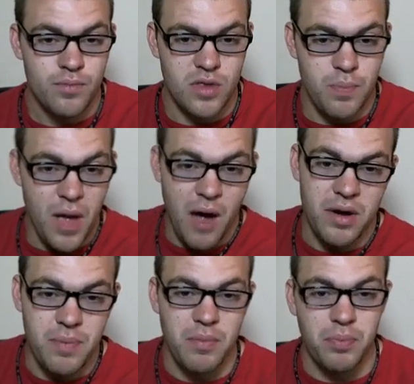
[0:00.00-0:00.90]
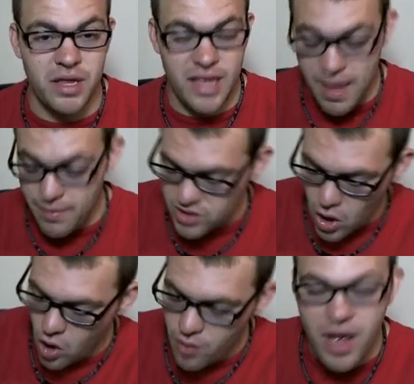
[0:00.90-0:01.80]
how many people play the game. It's
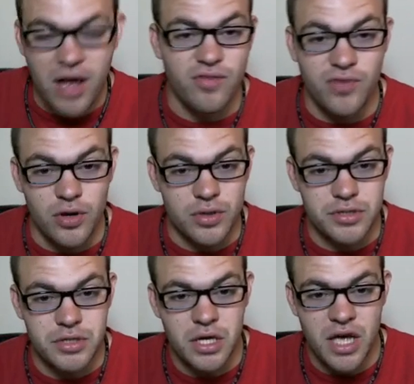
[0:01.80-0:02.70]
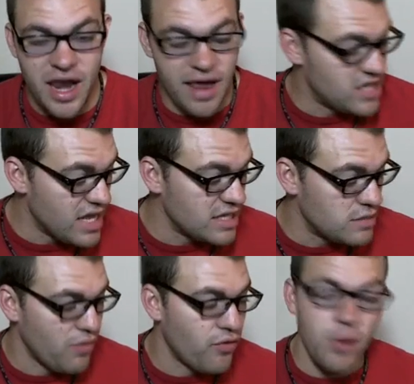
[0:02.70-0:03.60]
all about the viewers. And I've said this
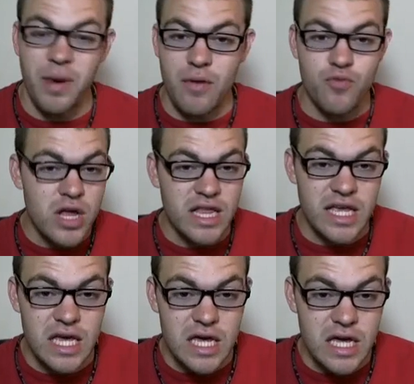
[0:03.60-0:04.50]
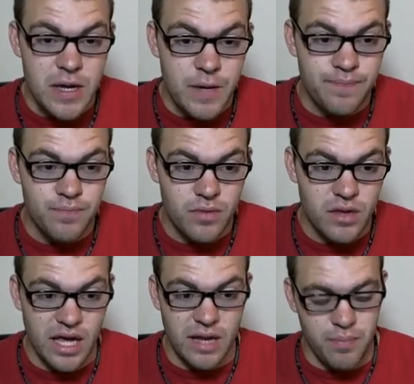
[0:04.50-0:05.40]
before, but I really,
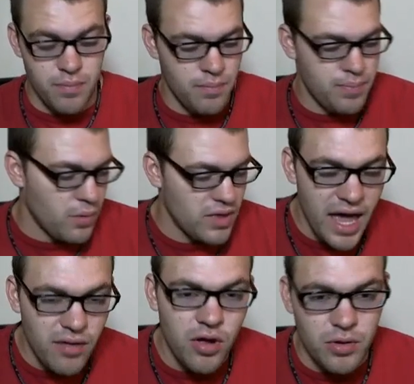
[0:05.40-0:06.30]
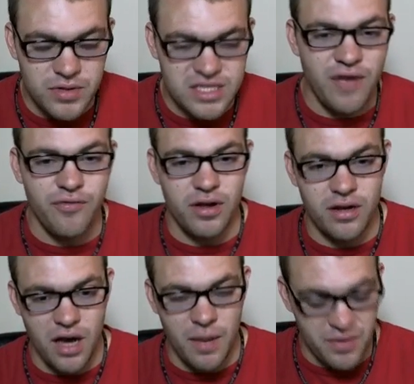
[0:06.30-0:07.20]
like, but with Halo, it was different.
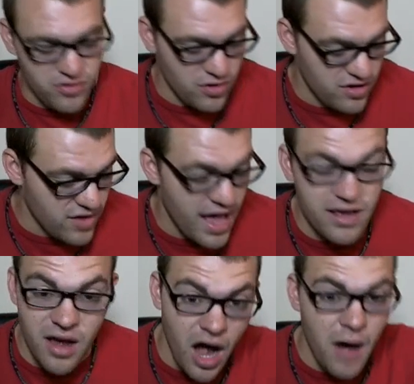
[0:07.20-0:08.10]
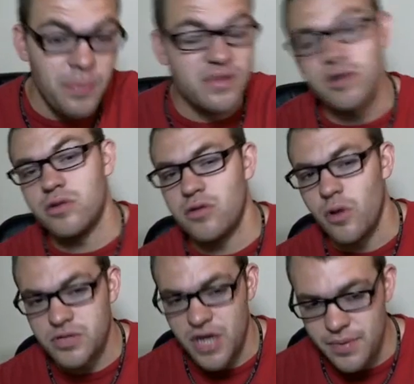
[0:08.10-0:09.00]
Up until
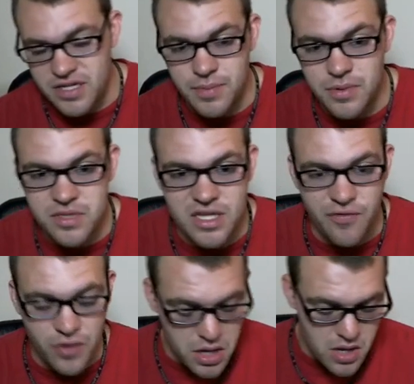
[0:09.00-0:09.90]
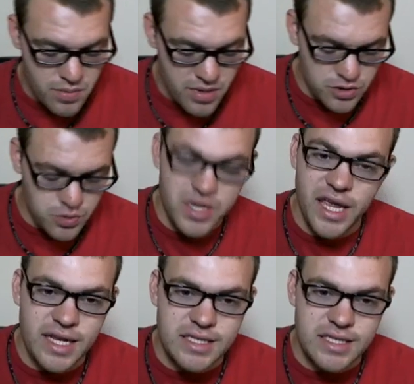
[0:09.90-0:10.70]
Global Championship, it was different because we needed